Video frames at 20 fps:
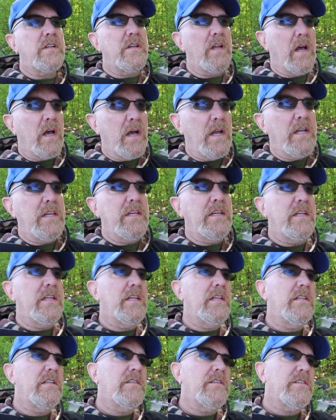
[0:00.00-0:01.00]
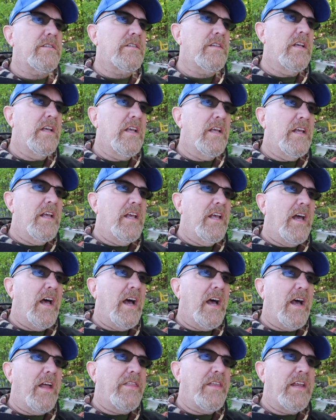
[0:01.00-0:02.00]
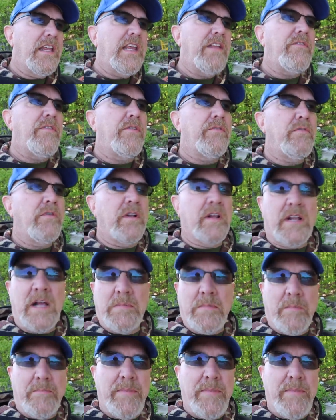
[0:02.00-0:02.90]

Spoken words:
and onions. I think he even threw in a couple